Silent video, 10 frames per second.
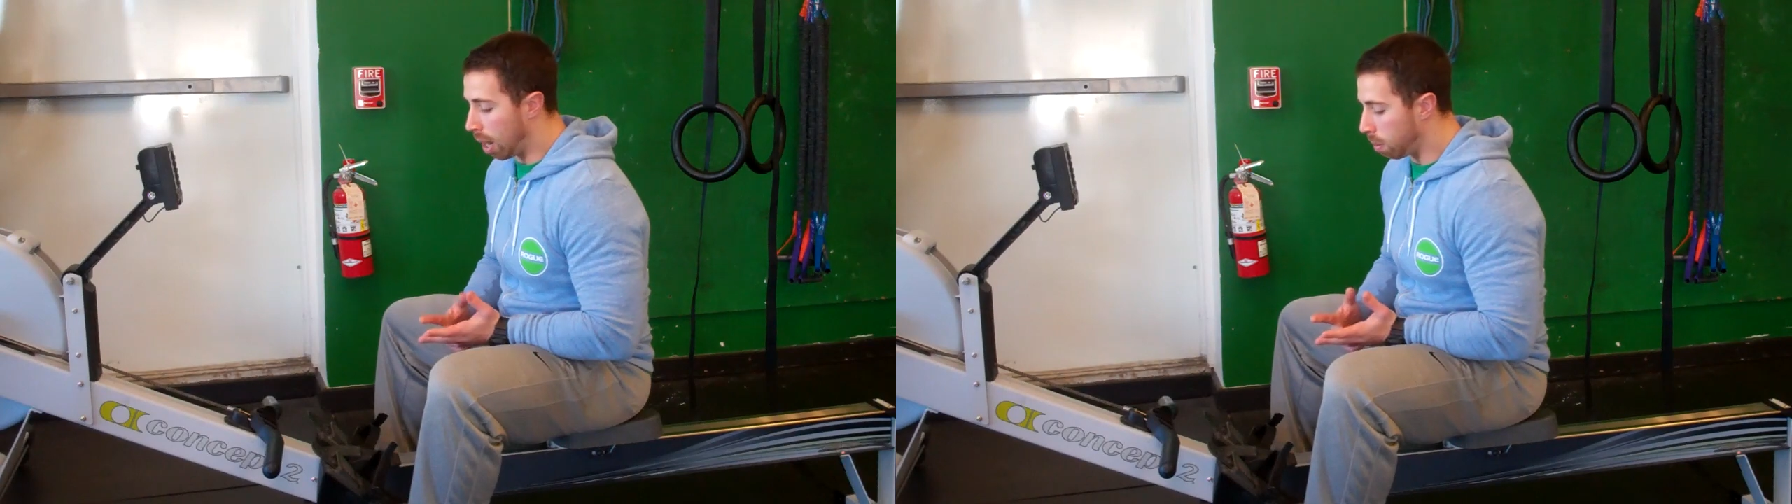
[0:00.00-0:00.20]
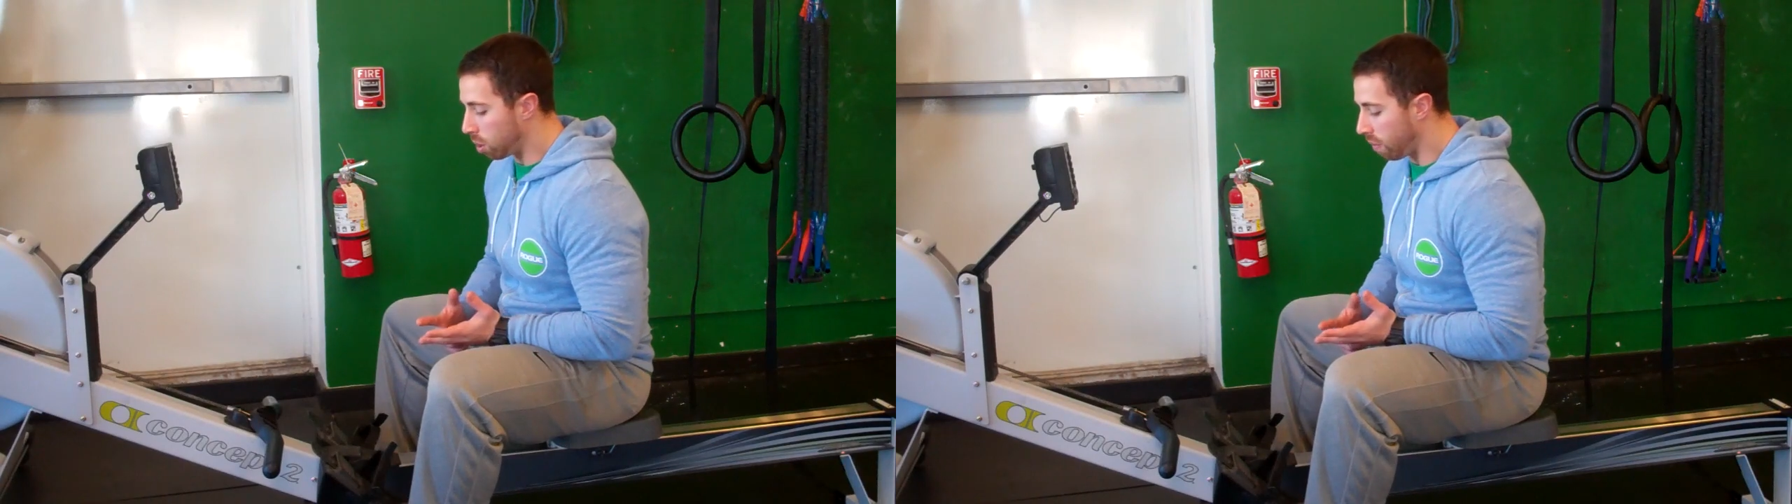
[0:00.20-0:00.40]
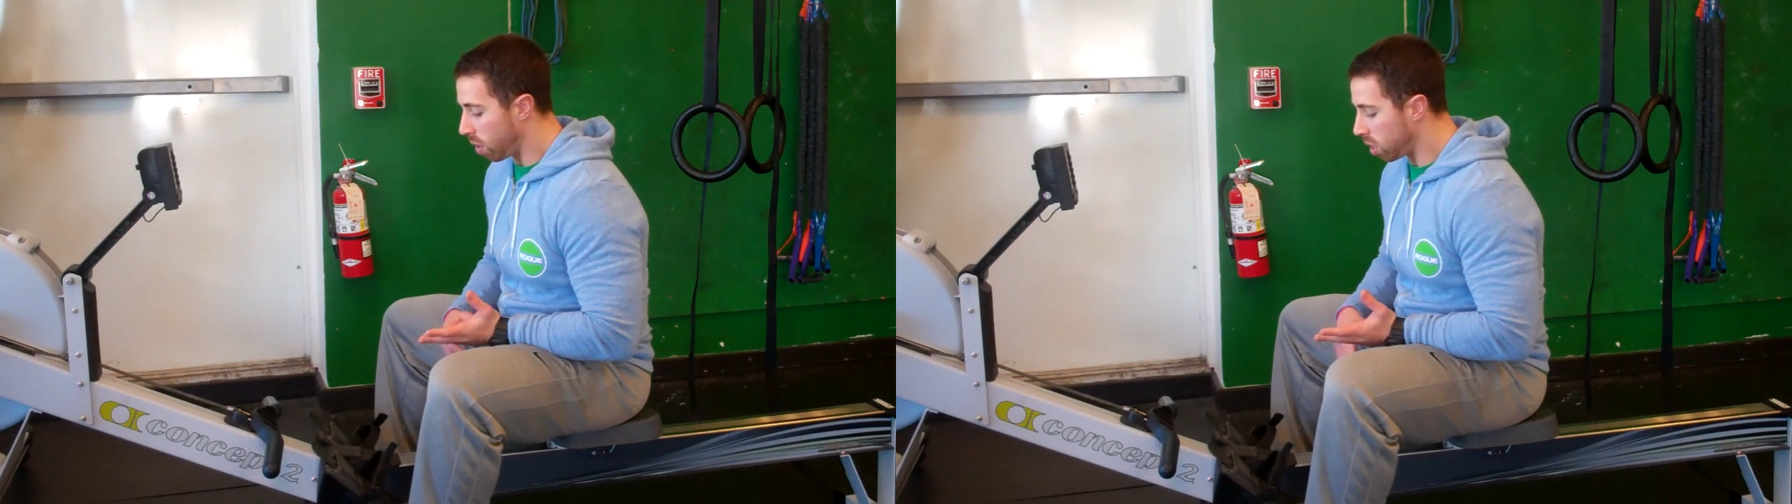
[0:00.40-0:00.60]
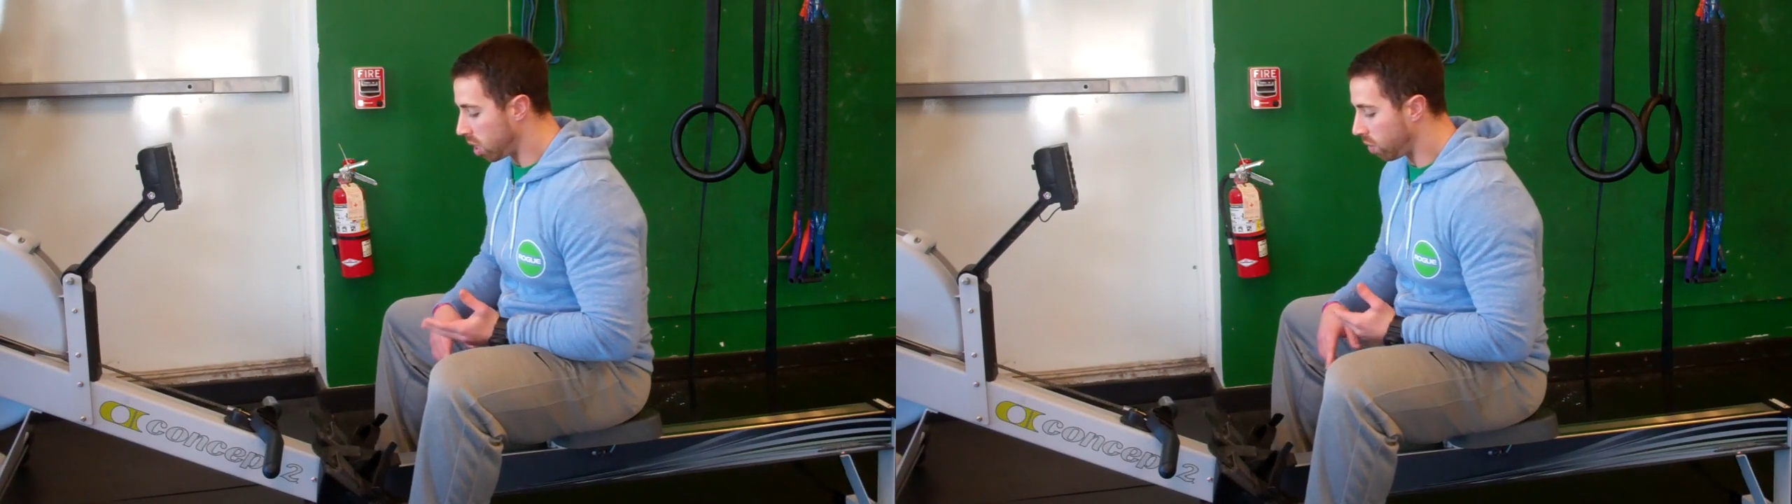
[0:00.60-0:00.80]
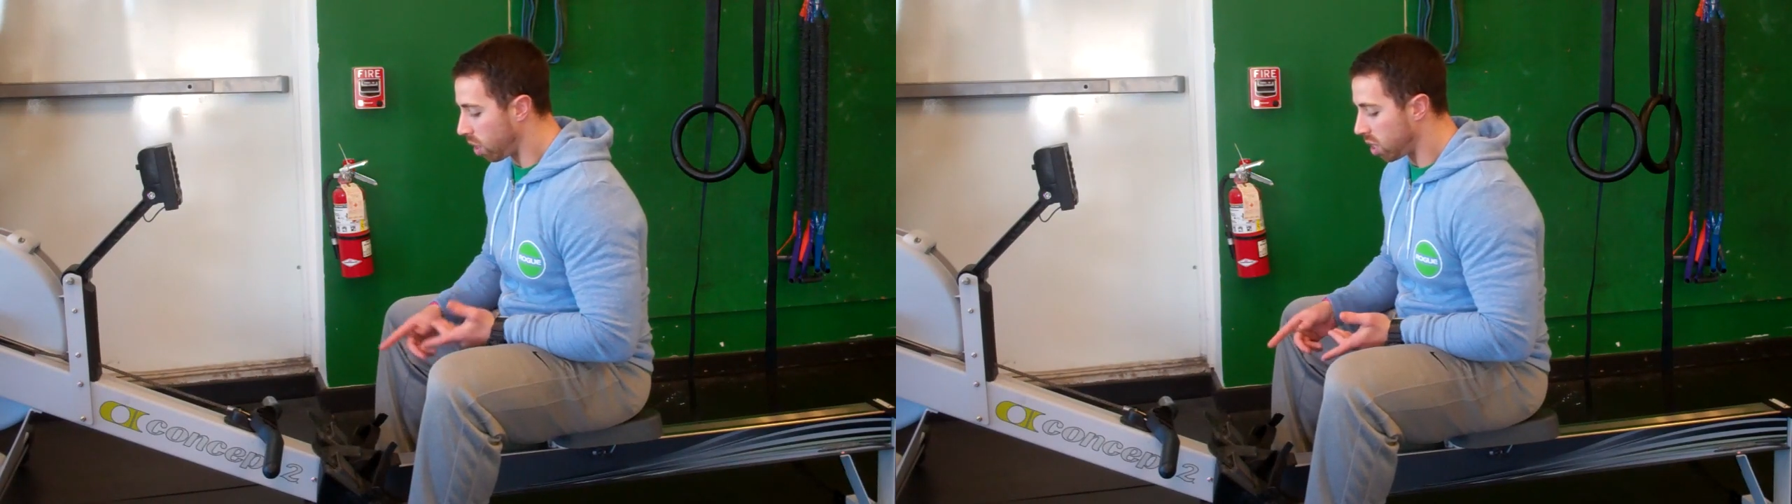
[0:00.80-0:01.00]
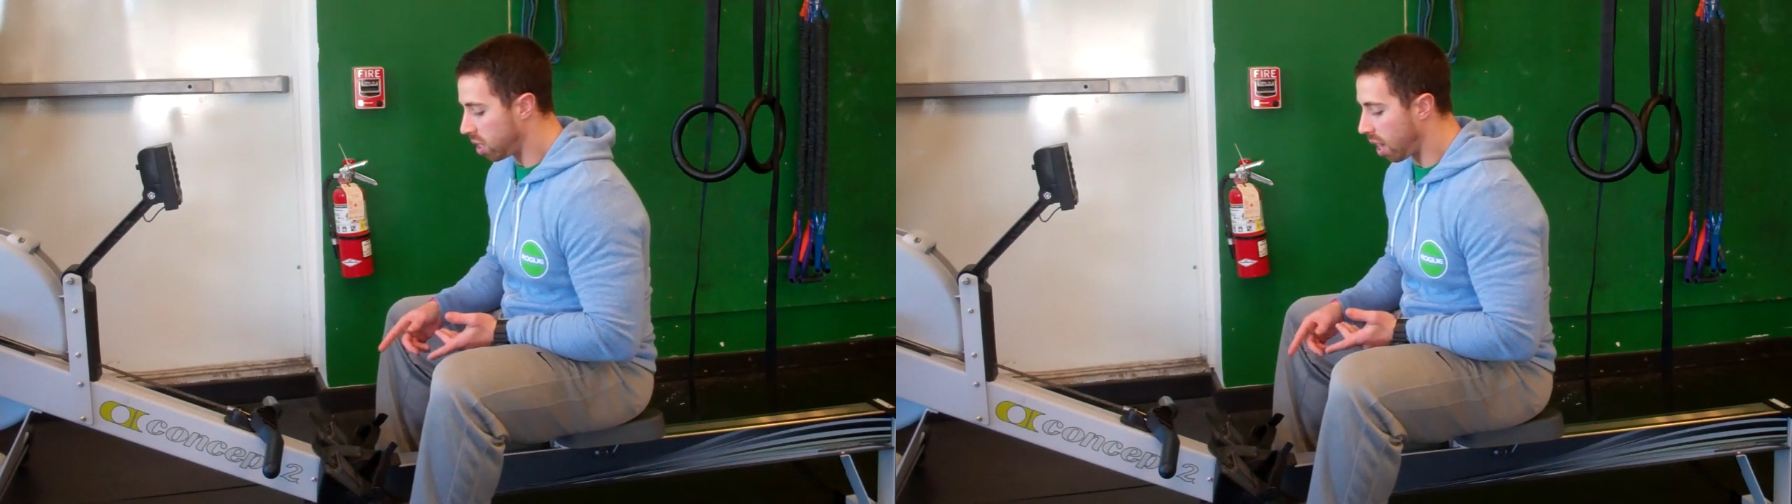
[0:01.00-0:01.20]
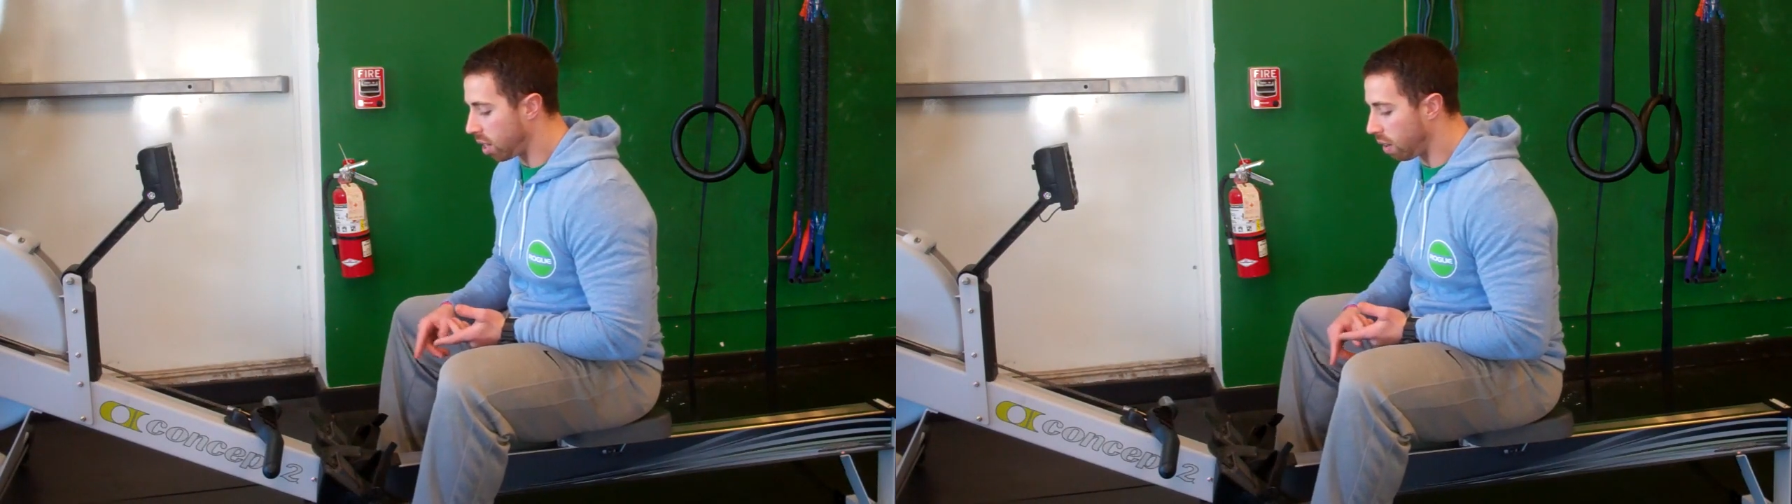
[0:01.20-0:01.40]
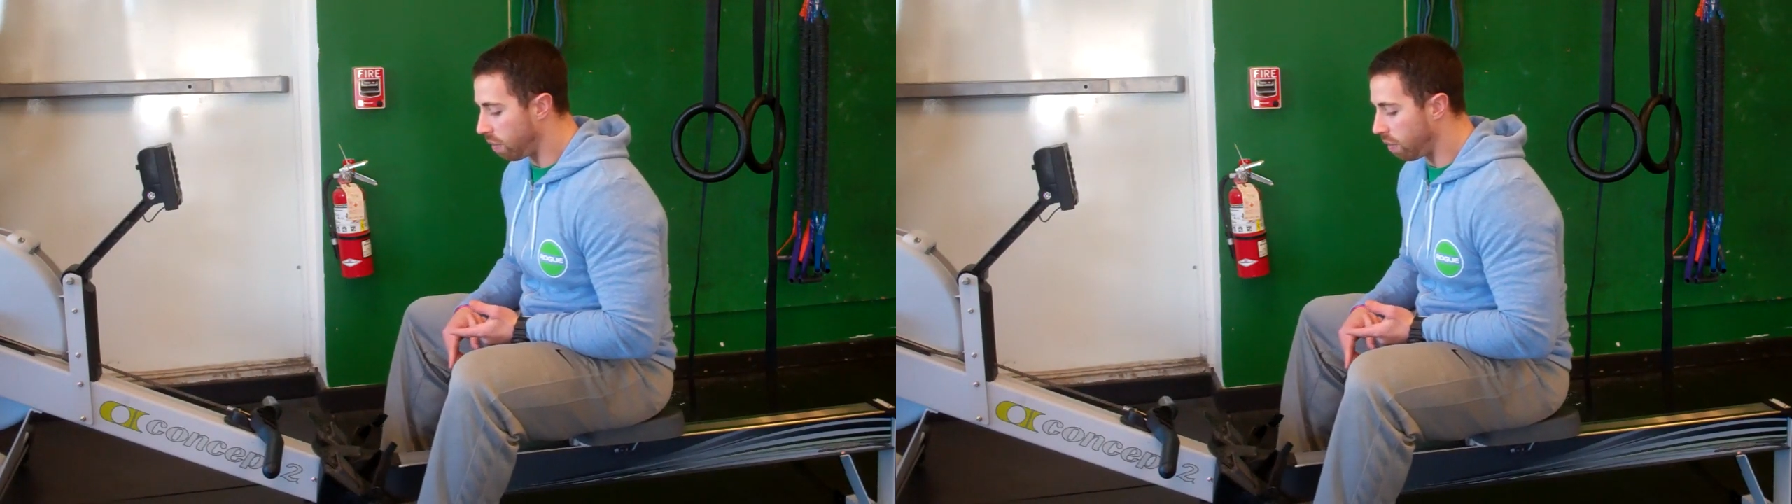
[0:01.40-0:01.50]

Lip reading: So first things first is setting your